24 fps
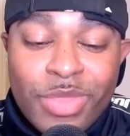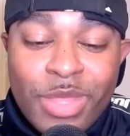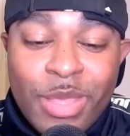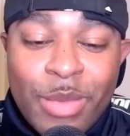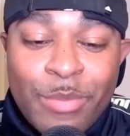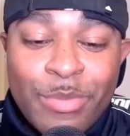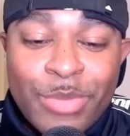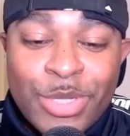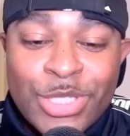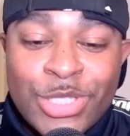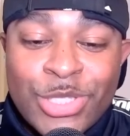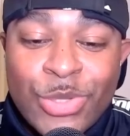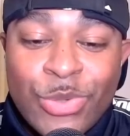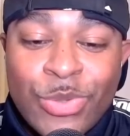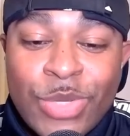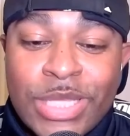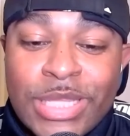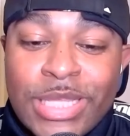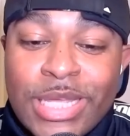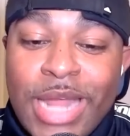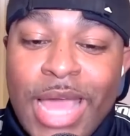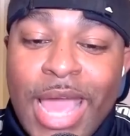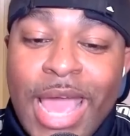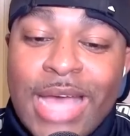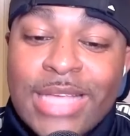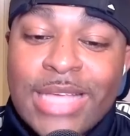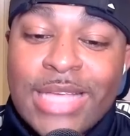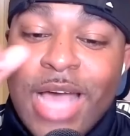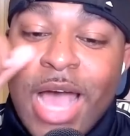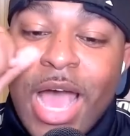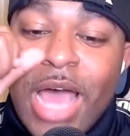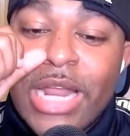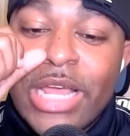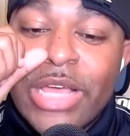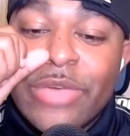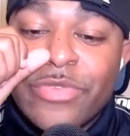But Suki then asks
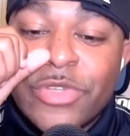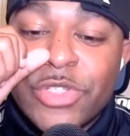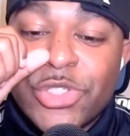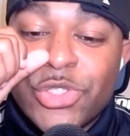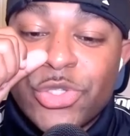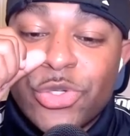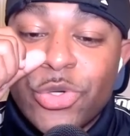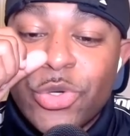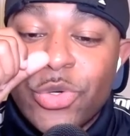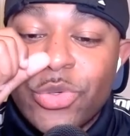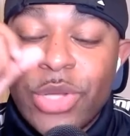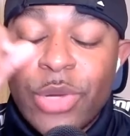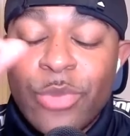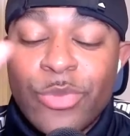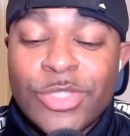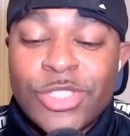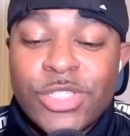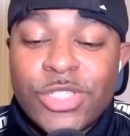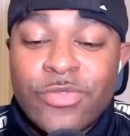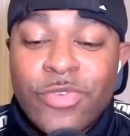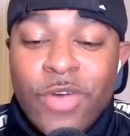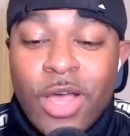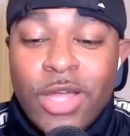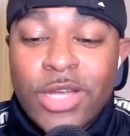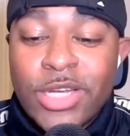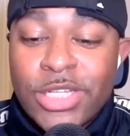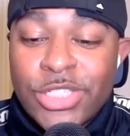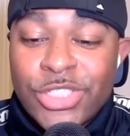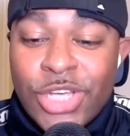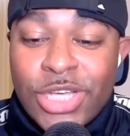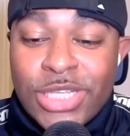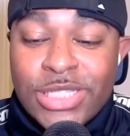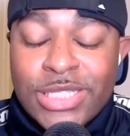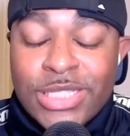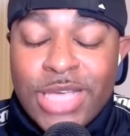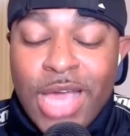Ahna if it's true that when she fought
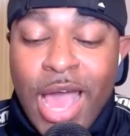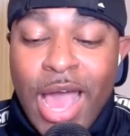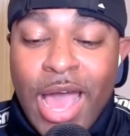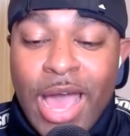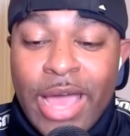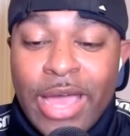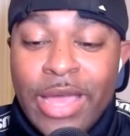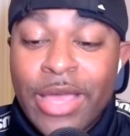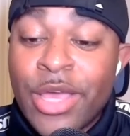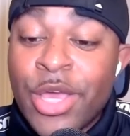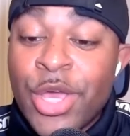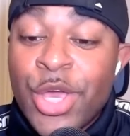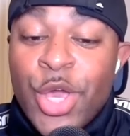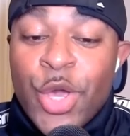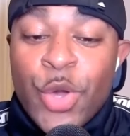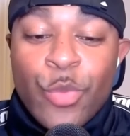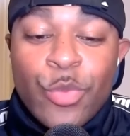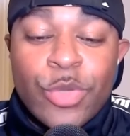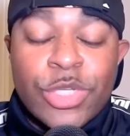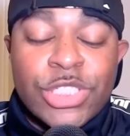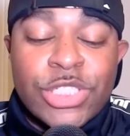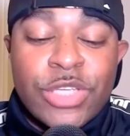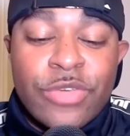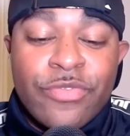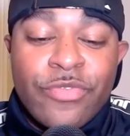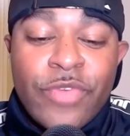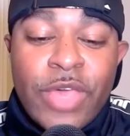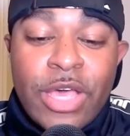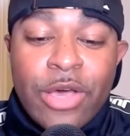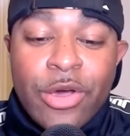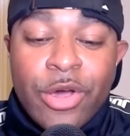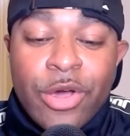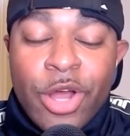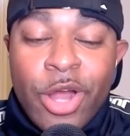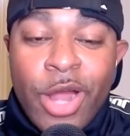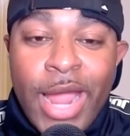DJ Sky, when she
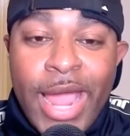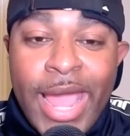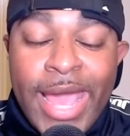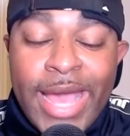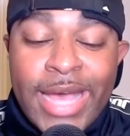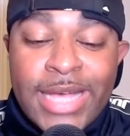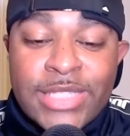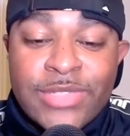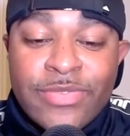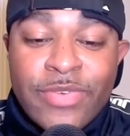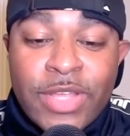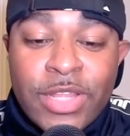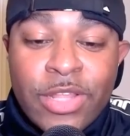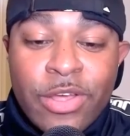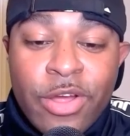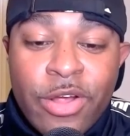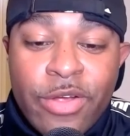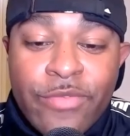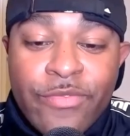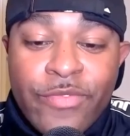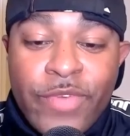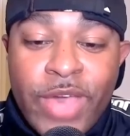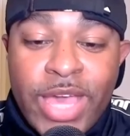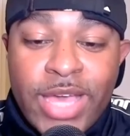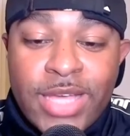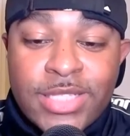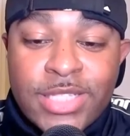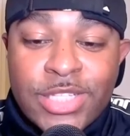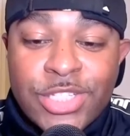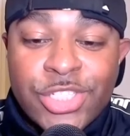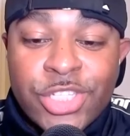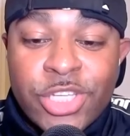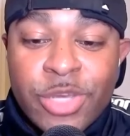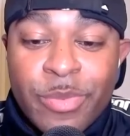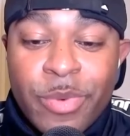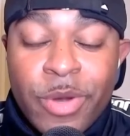fell and her ass fell on her face,
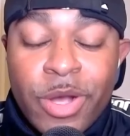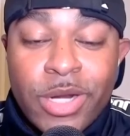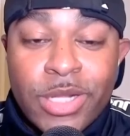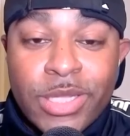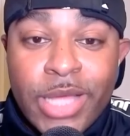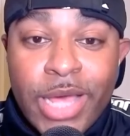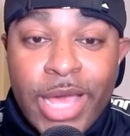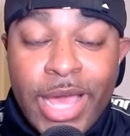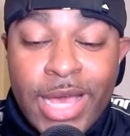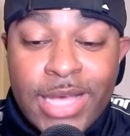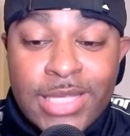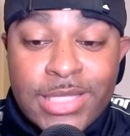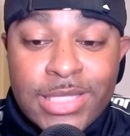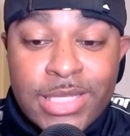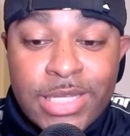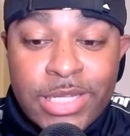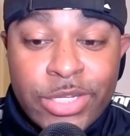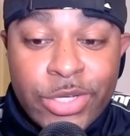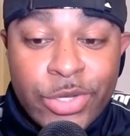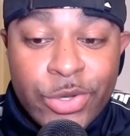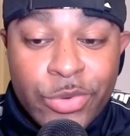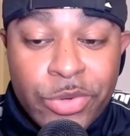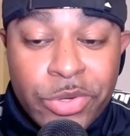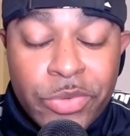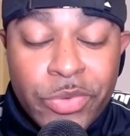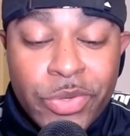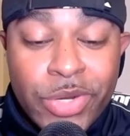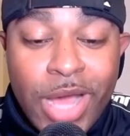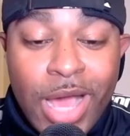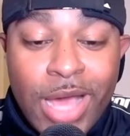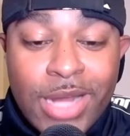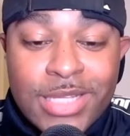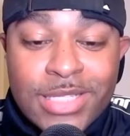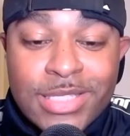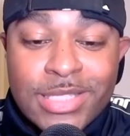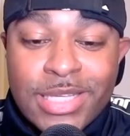is she a part of the ass eating crew? And
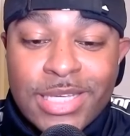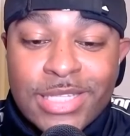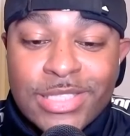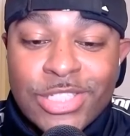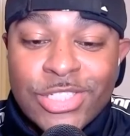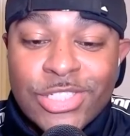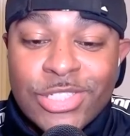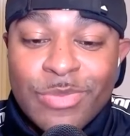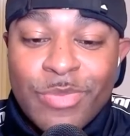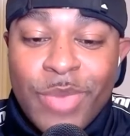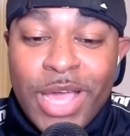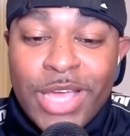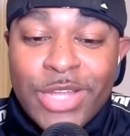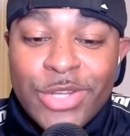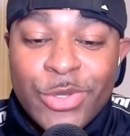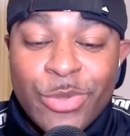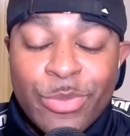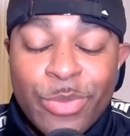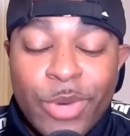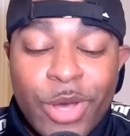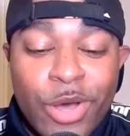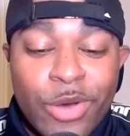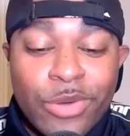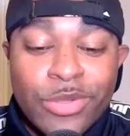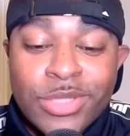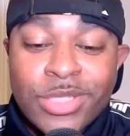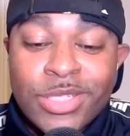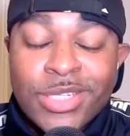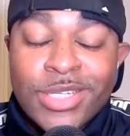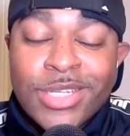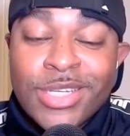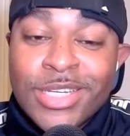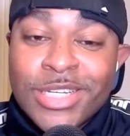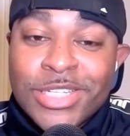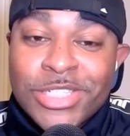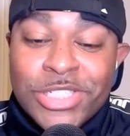Ahna says that she might do both.
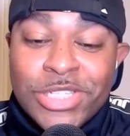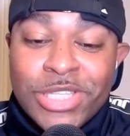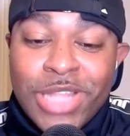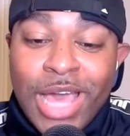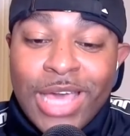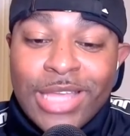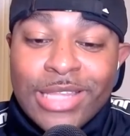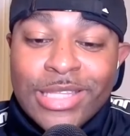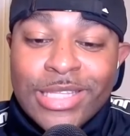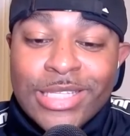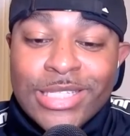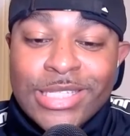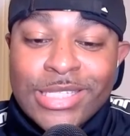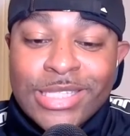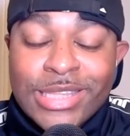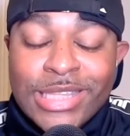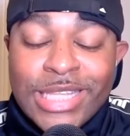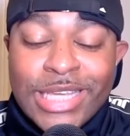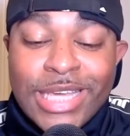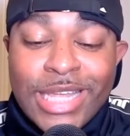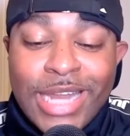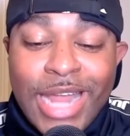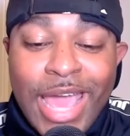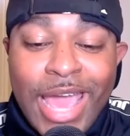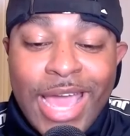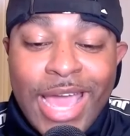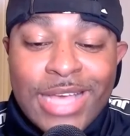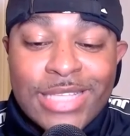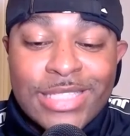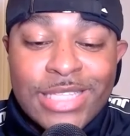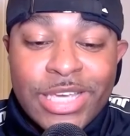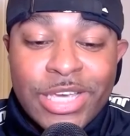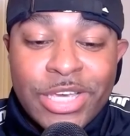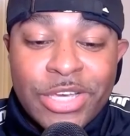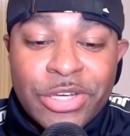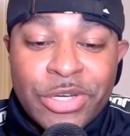She like licking ass
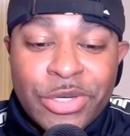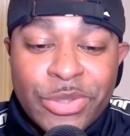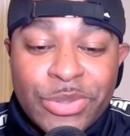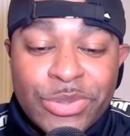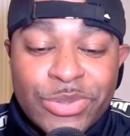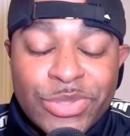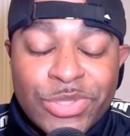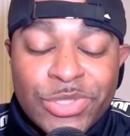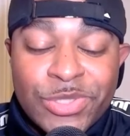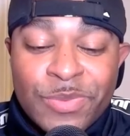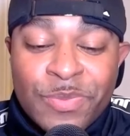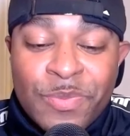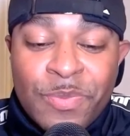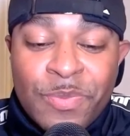and gooch.